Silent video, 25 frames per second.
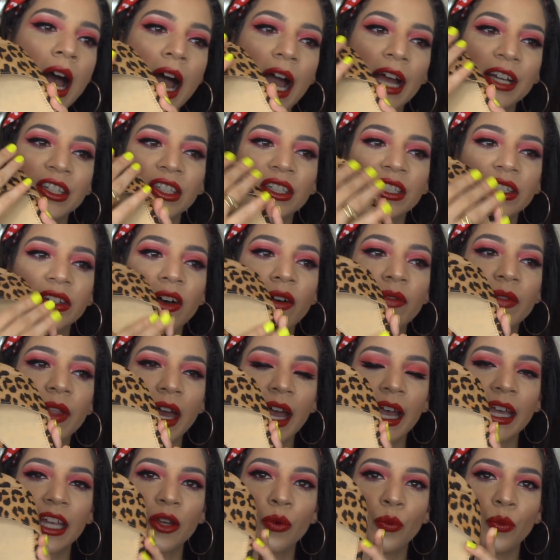I just love
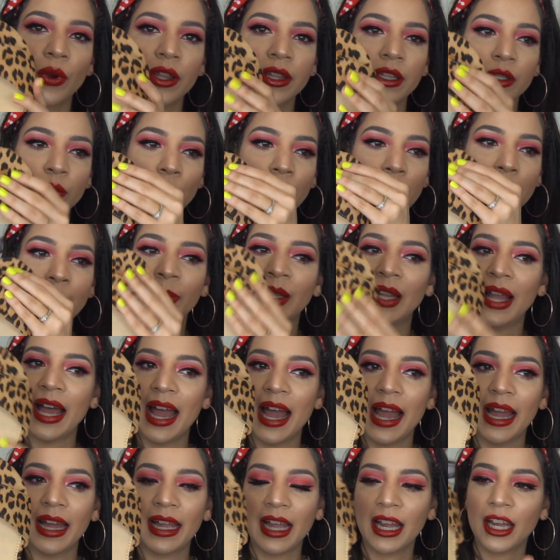that I can wear this with
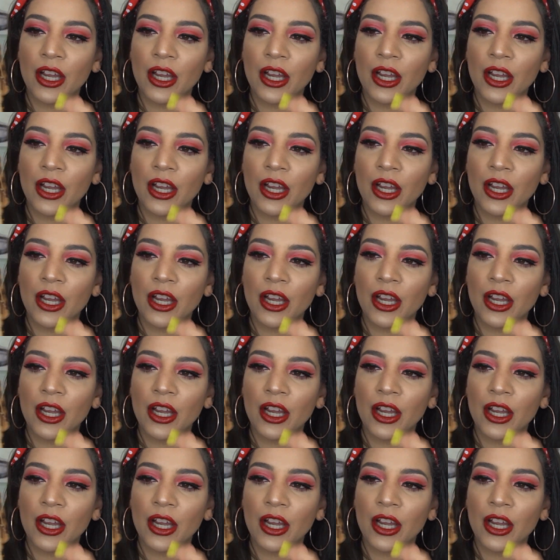black.